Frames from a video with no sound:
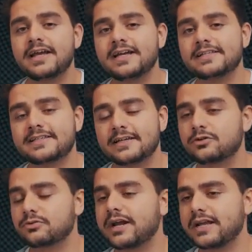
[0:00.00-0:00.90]
It's a
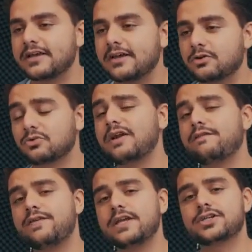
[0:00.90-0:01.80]
great
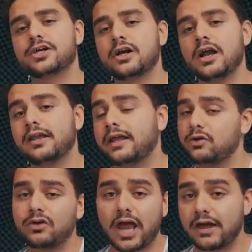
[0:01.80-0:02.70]
feature that
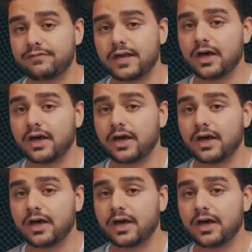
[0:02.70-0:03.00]
you don't have